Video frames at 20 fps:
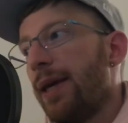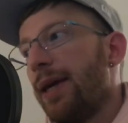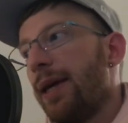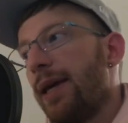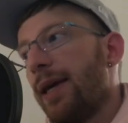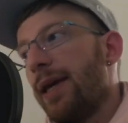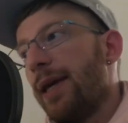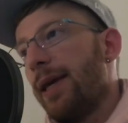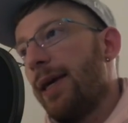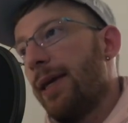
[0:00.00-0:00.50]

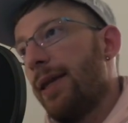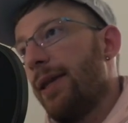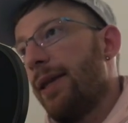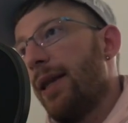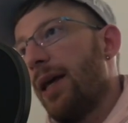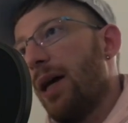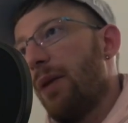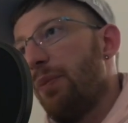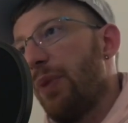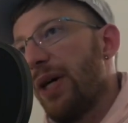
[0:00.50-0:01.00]

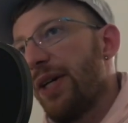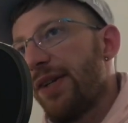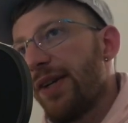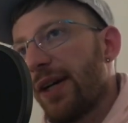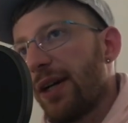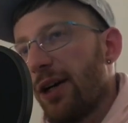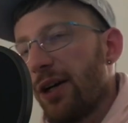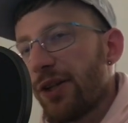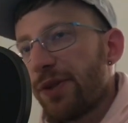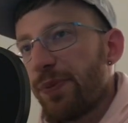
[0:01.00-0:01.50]
in a
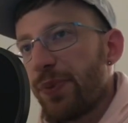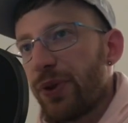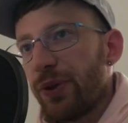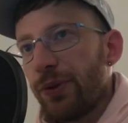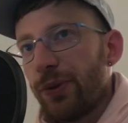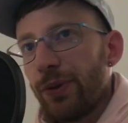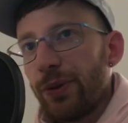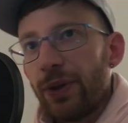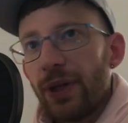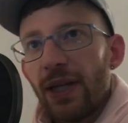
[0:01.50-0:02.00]
basic
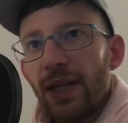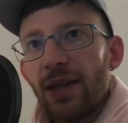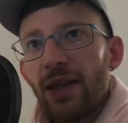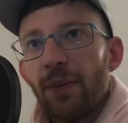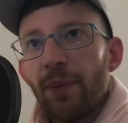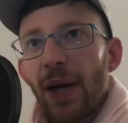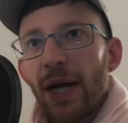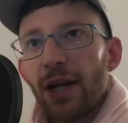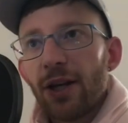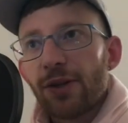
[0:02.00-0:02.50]
hospital, in
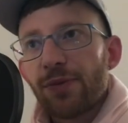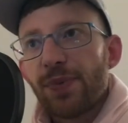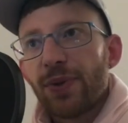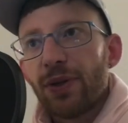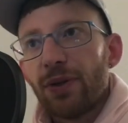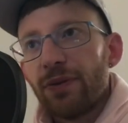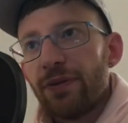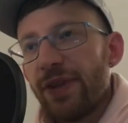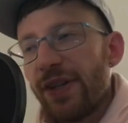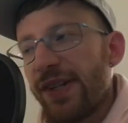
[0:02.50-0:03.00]
the main
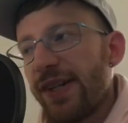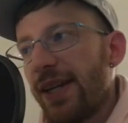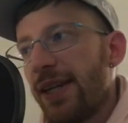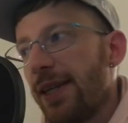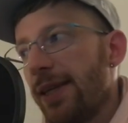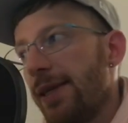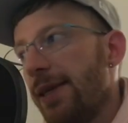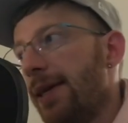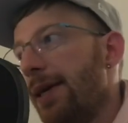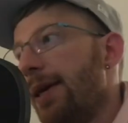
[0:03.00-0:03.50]
hospital of the
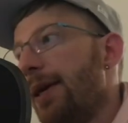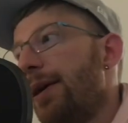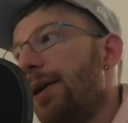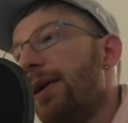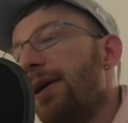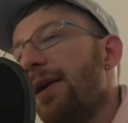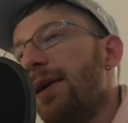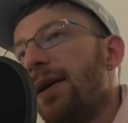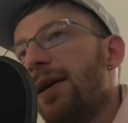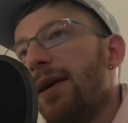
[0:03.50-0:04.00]
city,
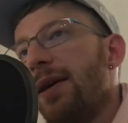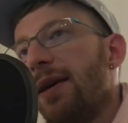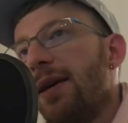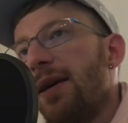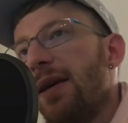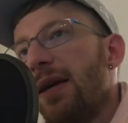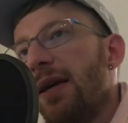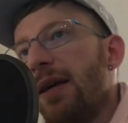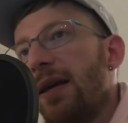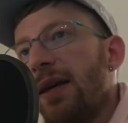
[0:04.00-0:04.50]

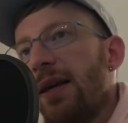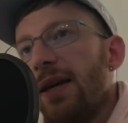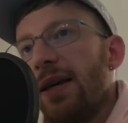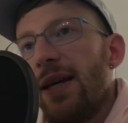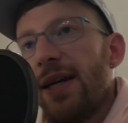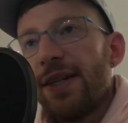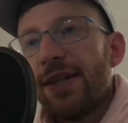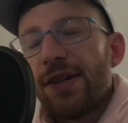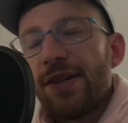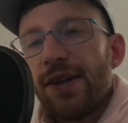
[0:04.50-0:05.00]

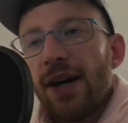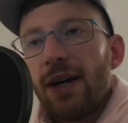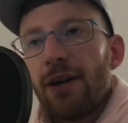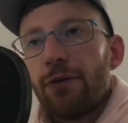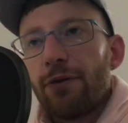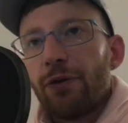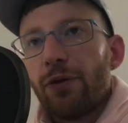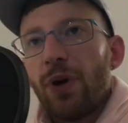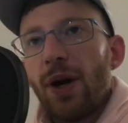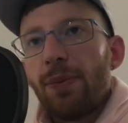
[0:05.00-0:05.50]
is a sign
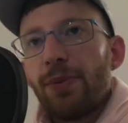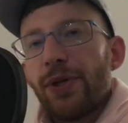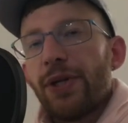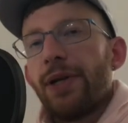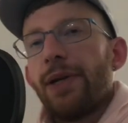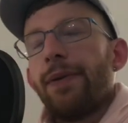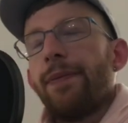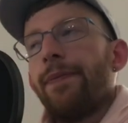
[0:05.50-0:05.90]
of corruption.